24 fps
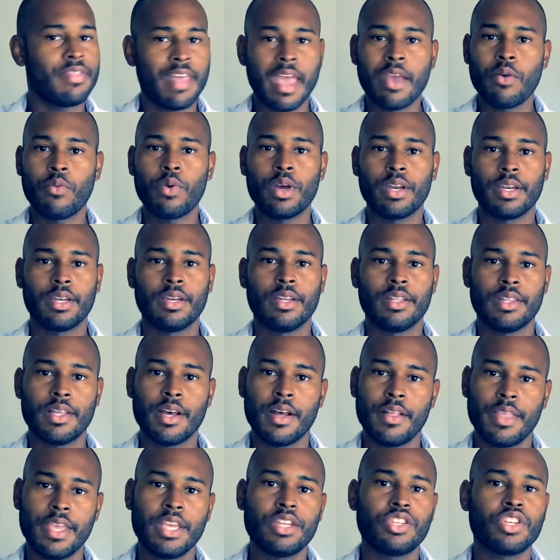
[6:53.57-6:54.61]

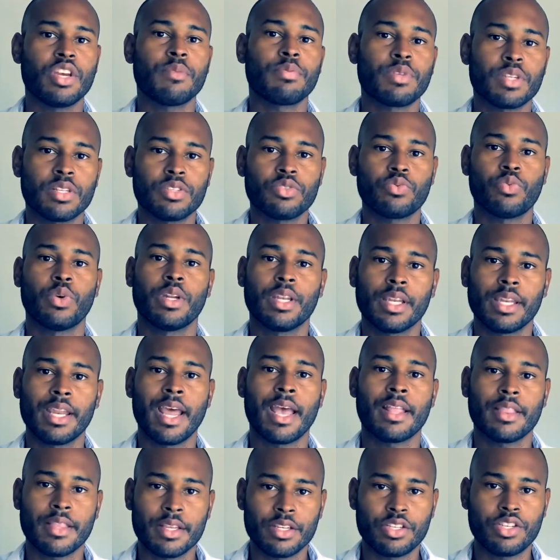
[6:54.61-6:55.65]
The Egyptians wouldn't
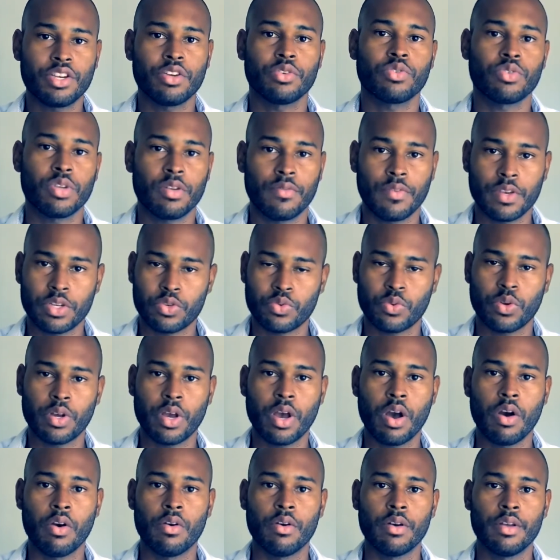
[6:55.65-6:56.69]
let the children of Israel
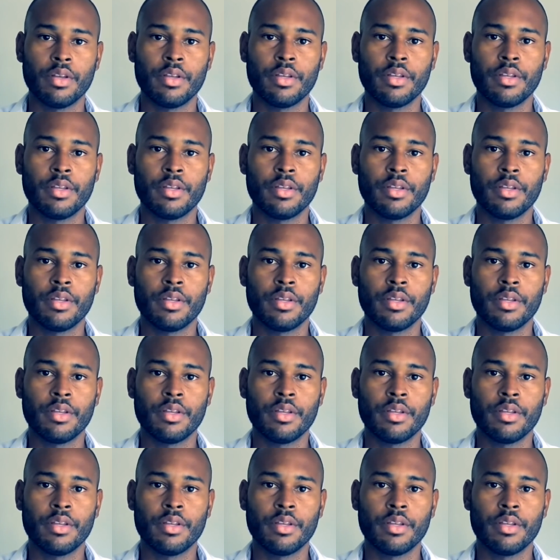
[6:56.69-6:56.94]
go.